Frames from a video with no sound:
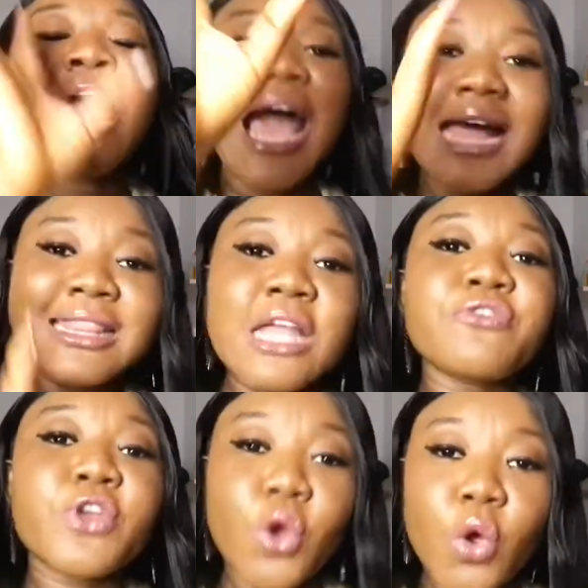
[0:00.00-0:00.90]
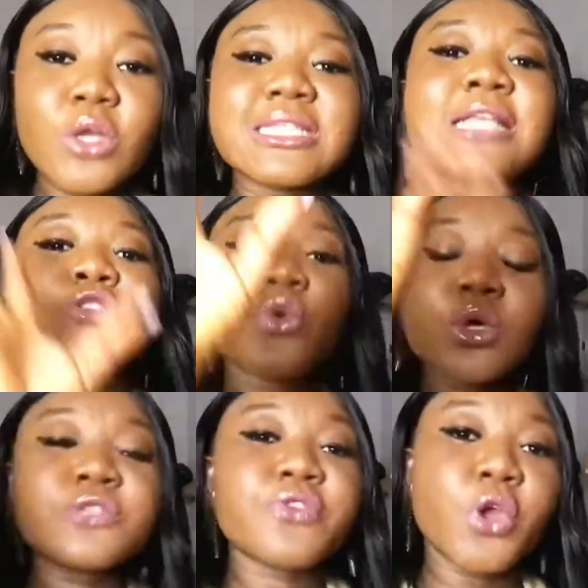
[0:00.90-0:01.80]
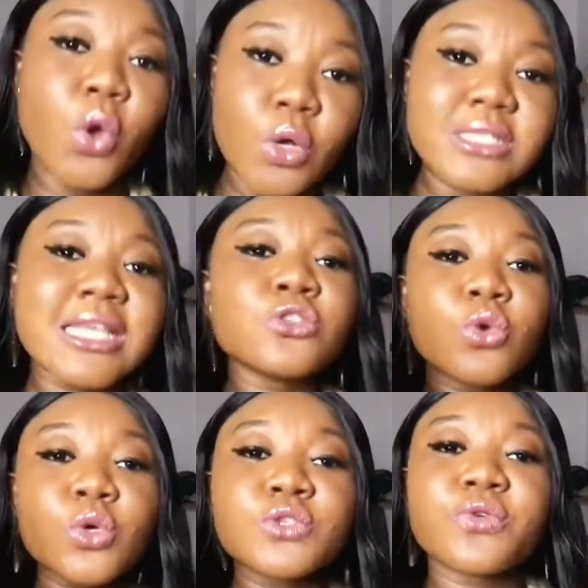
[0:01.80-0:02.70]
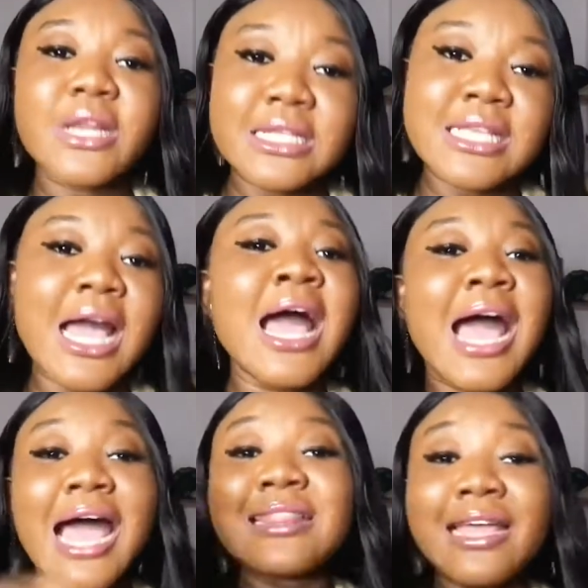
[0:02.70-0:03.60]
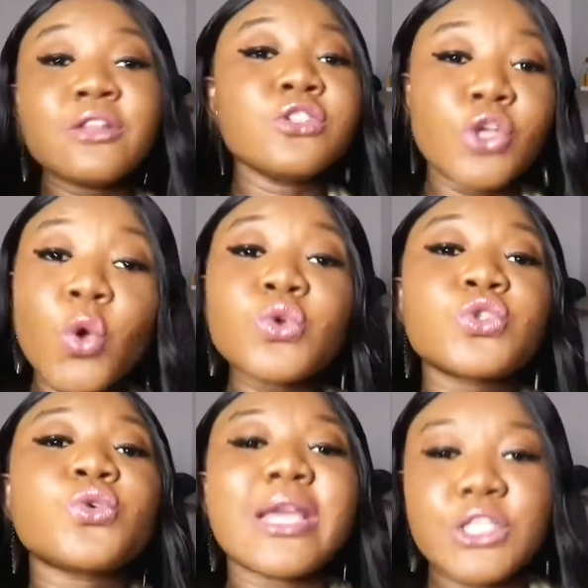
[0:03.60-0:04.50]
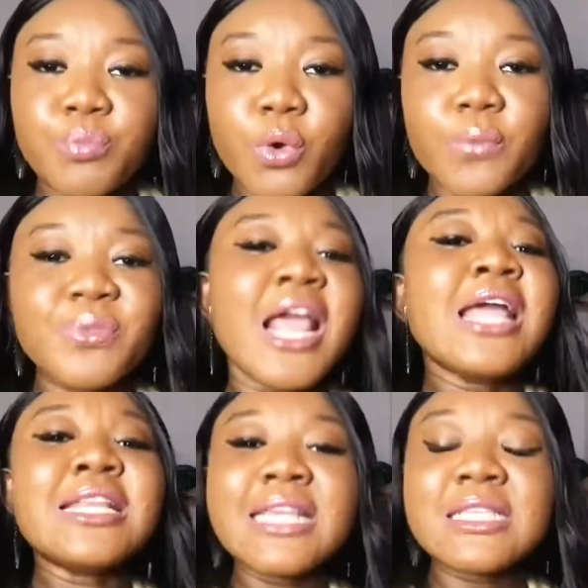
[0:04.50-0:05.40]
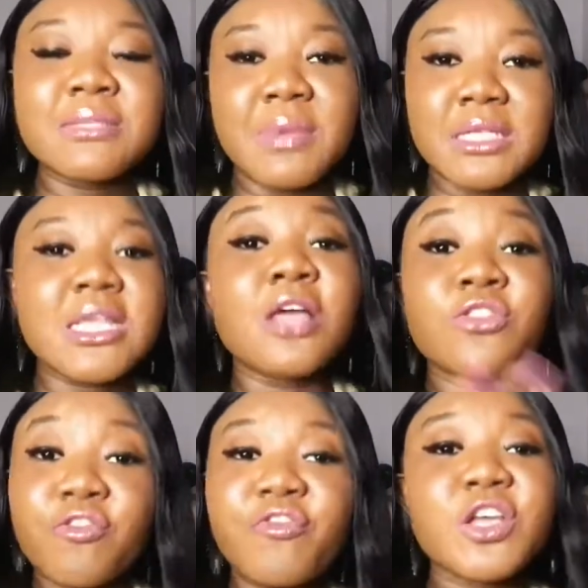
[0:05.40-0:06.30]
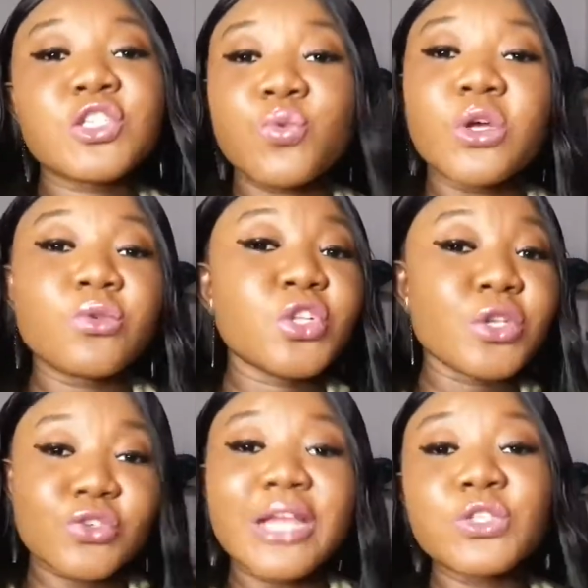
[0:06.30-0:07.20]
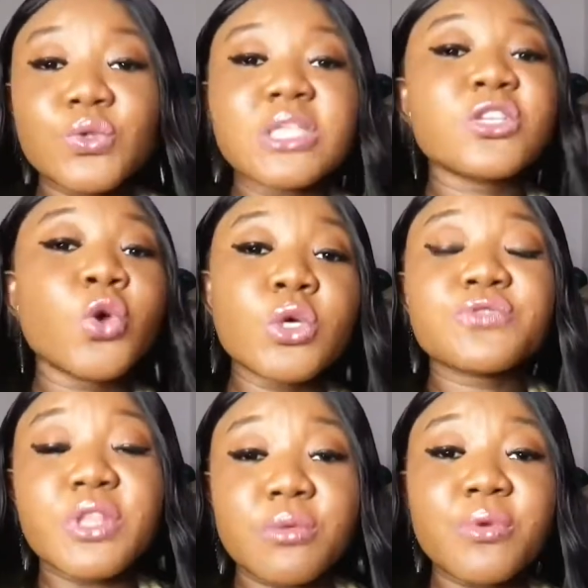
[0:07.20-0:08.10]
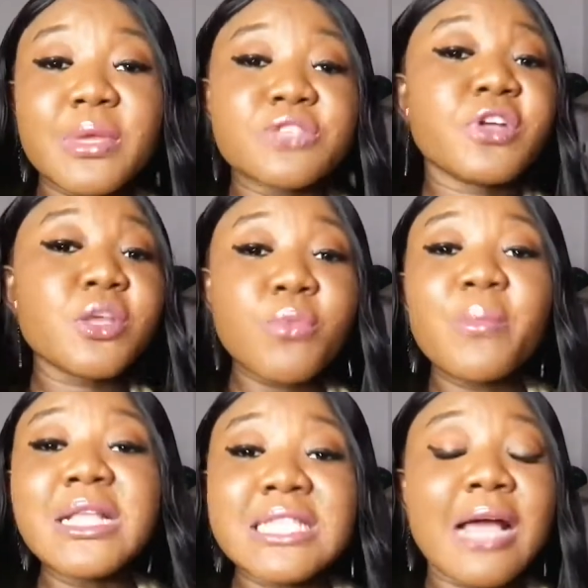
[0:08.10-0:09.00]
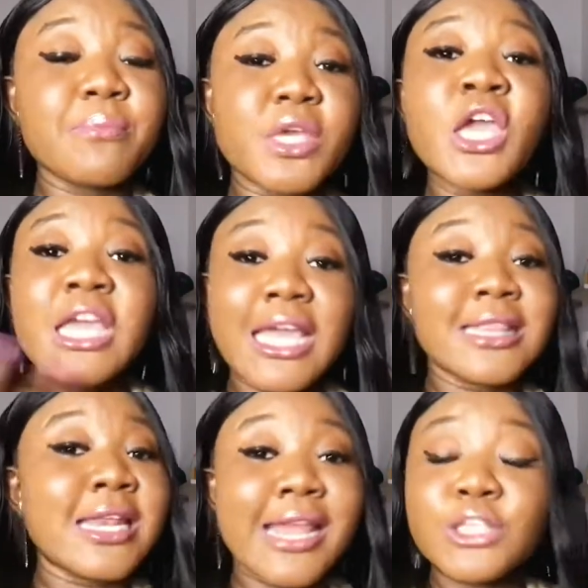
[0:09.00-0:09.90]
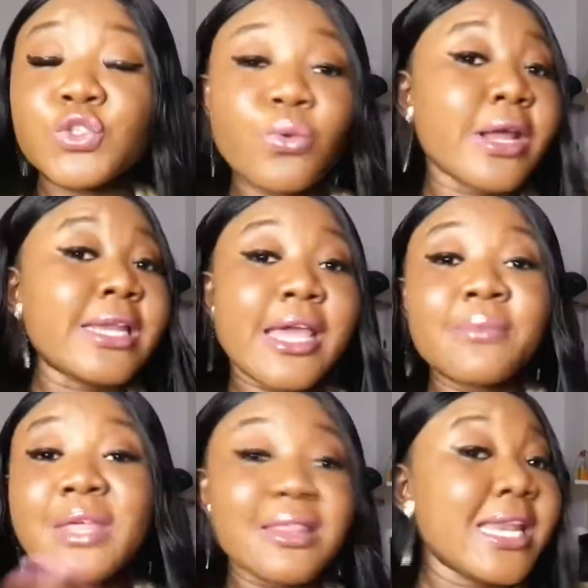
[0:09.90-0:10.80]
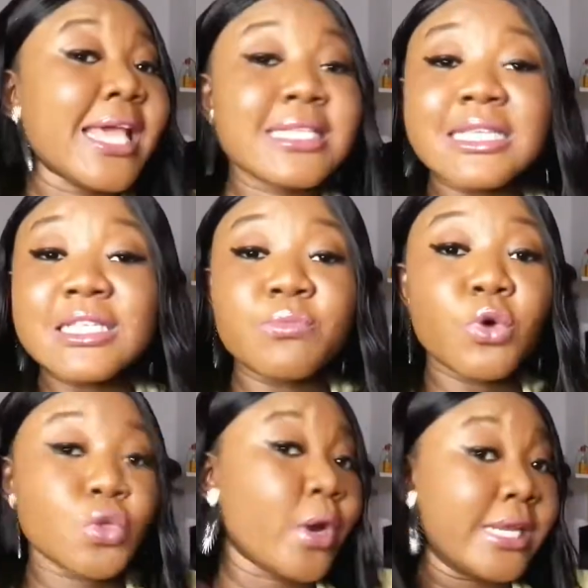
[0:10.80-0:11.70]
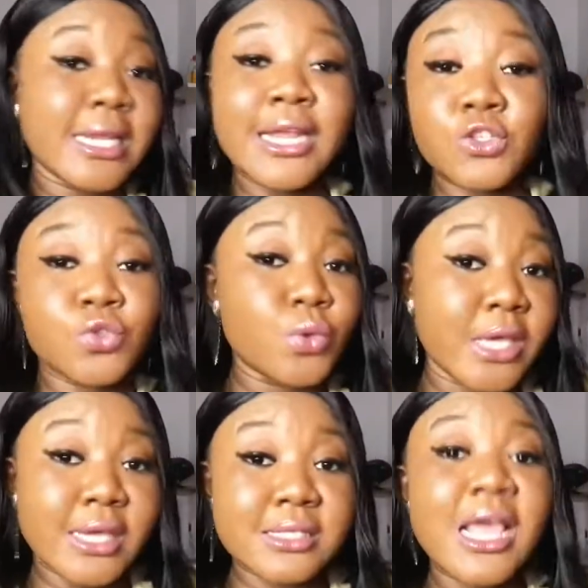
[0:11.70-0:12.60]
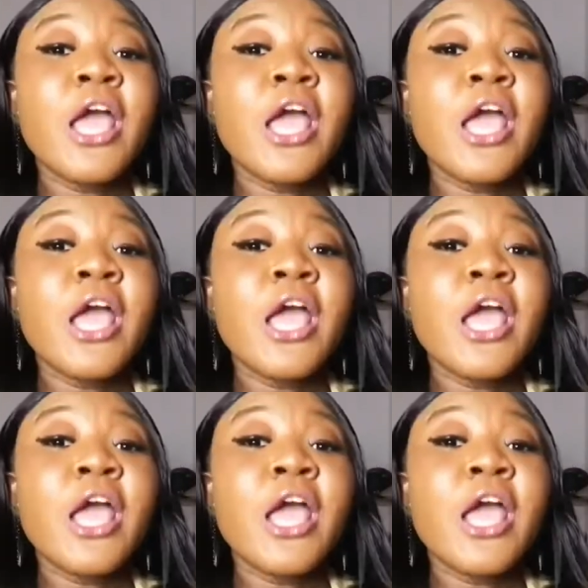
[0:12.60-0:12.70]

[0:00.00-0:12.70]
And then for your content, goals for your content, goals for later, and then goals to explore. This means the first one, what we're trying to do is goals for the moment. For the moment can be in the next 1 year, in the next 6 months, or in the next 2 years.